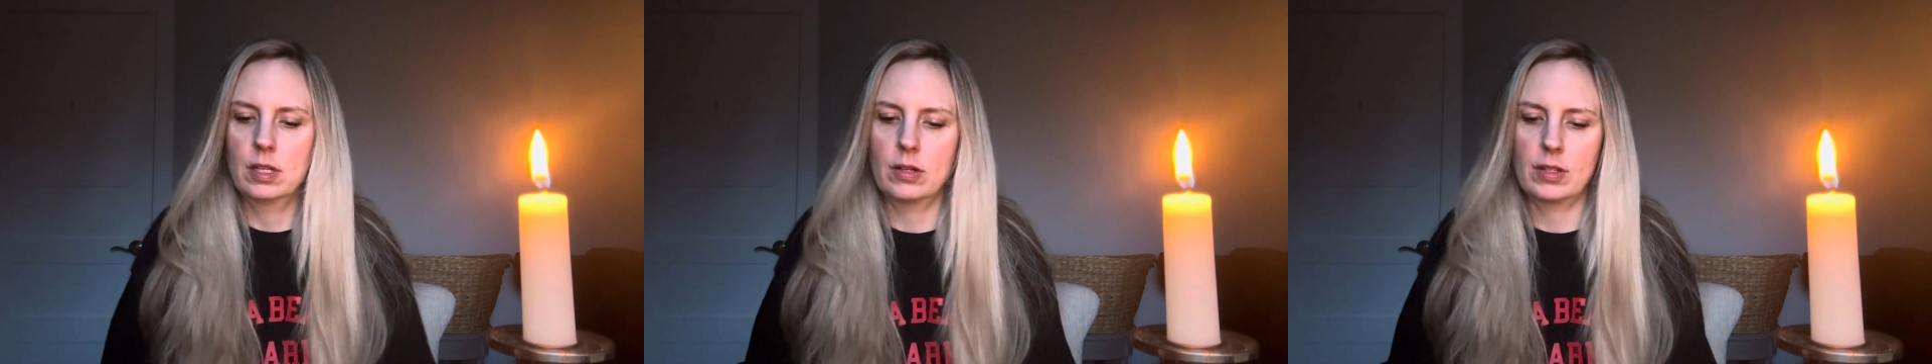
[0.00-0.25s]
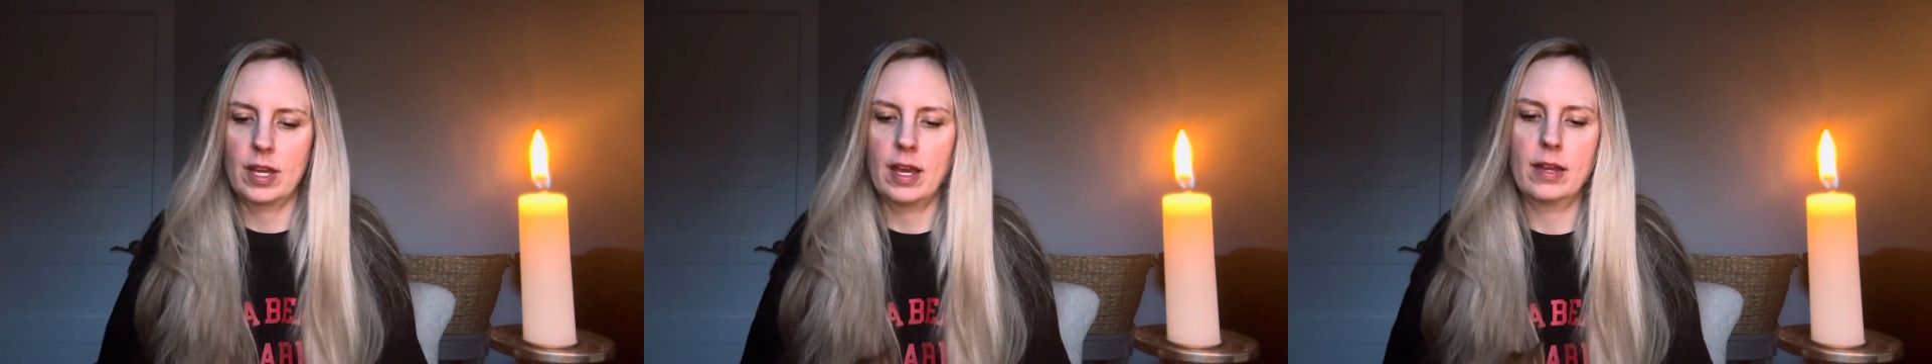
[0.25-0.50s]

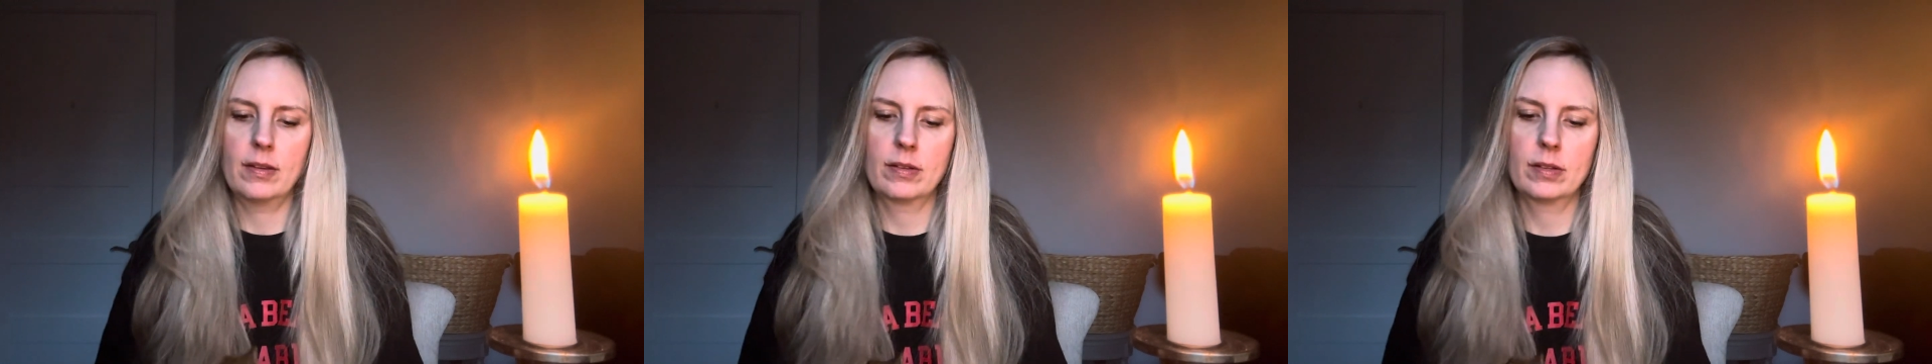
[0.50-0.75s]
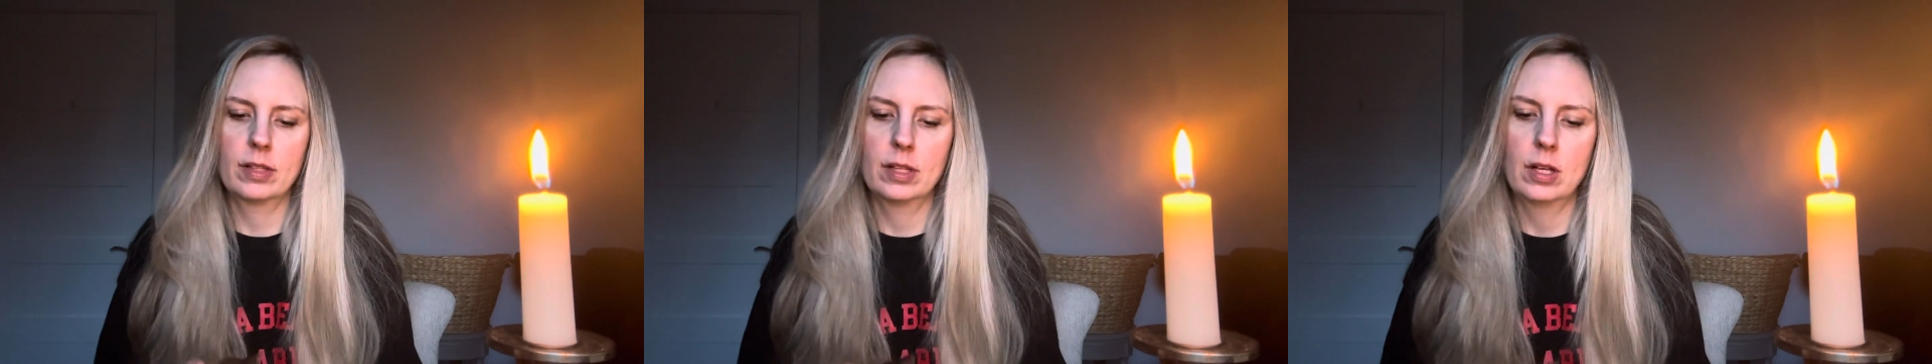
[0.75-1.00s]
Okay,
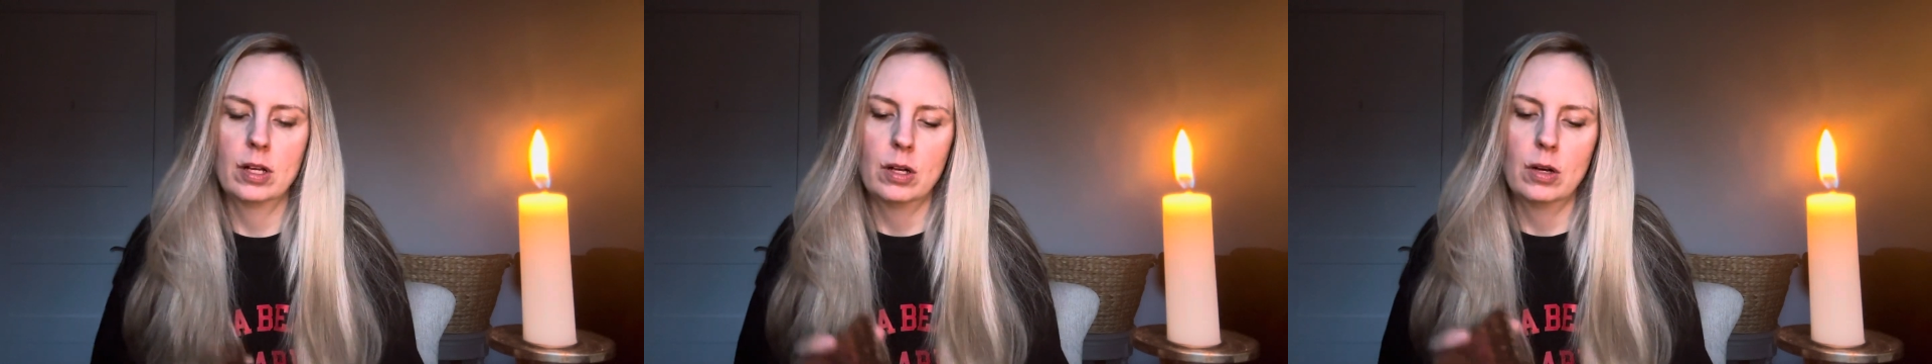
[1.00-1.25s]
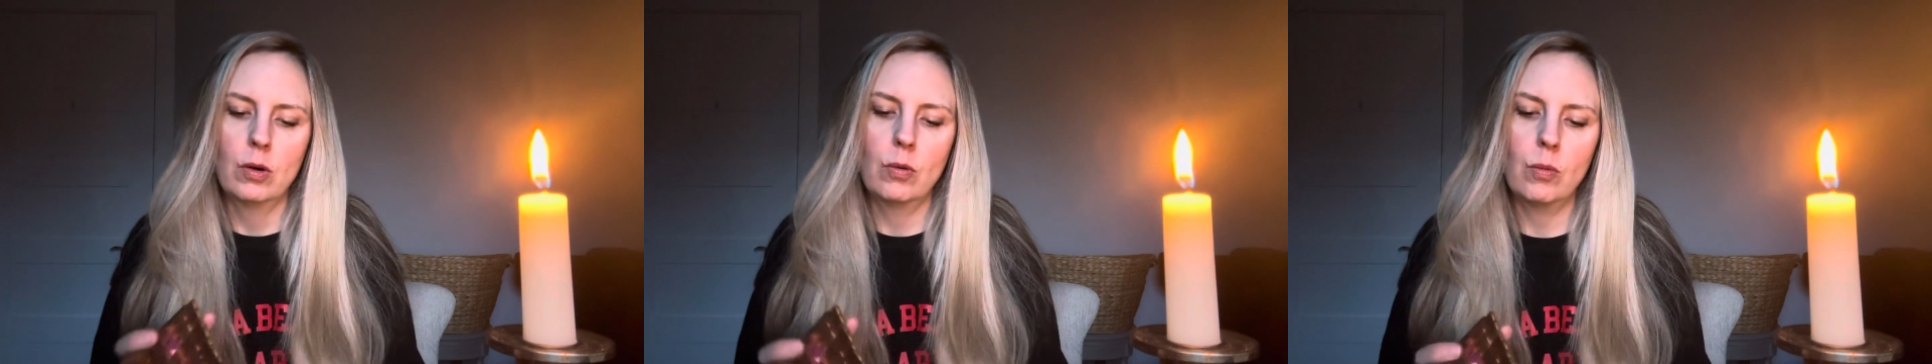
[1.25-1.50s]

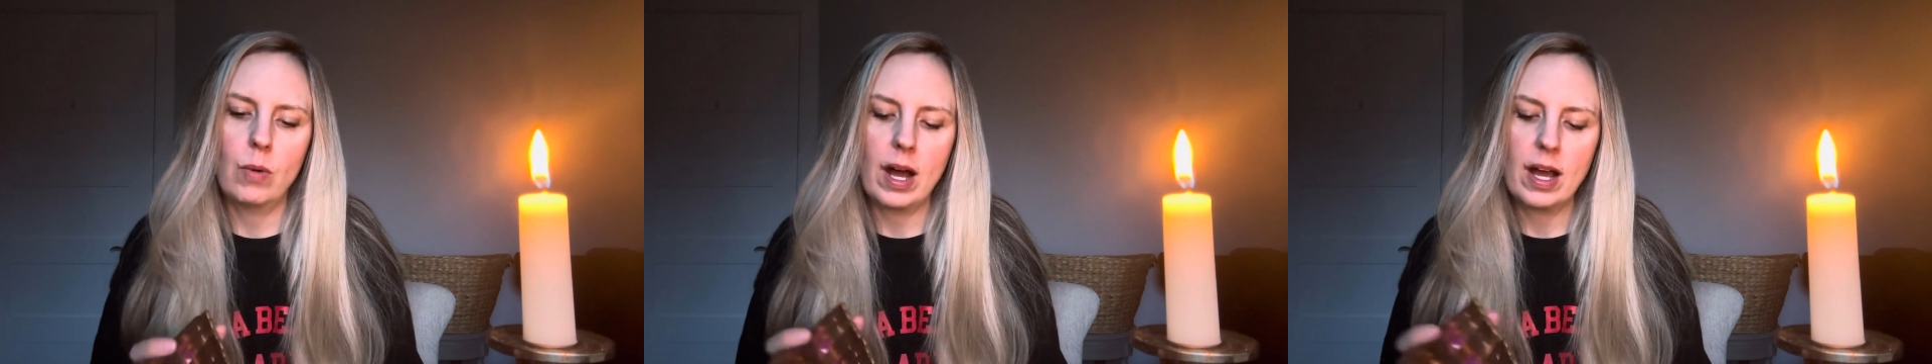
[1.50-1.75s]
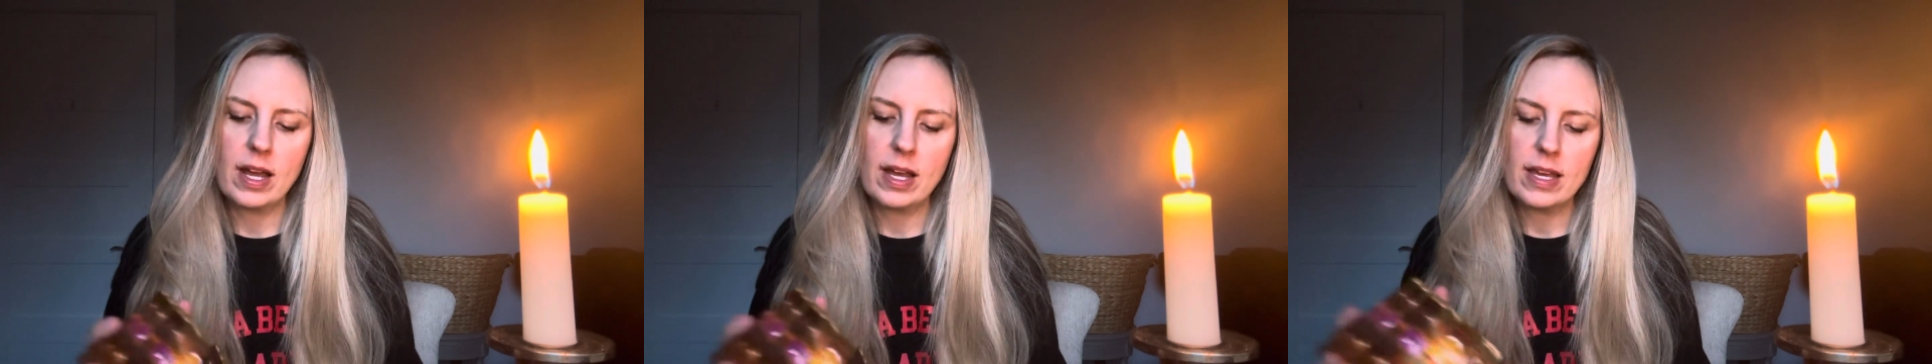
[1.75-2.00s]

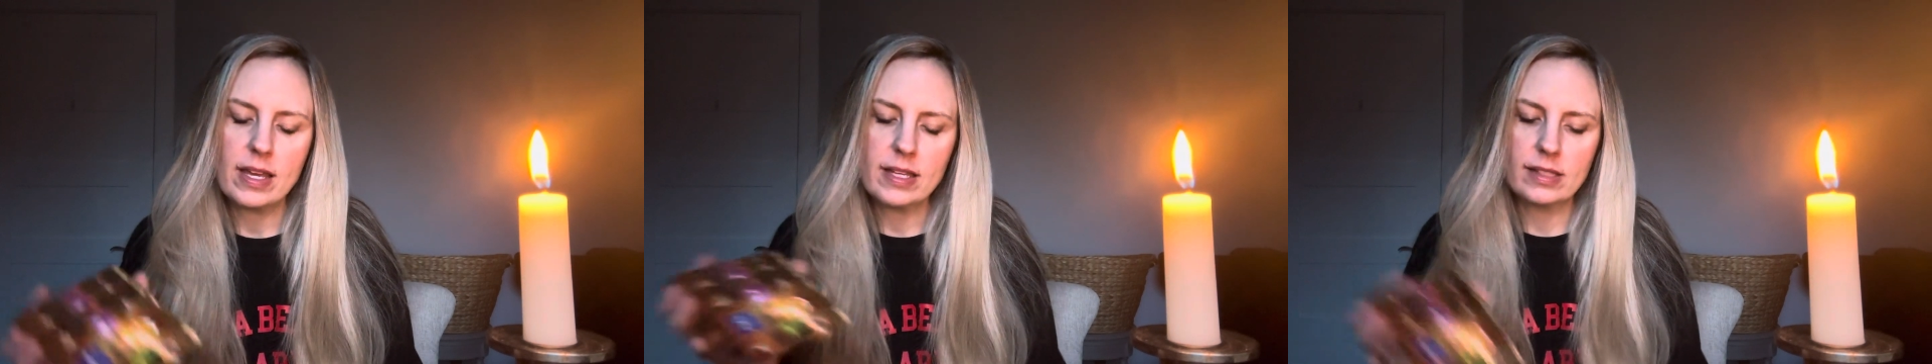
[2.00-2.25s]
why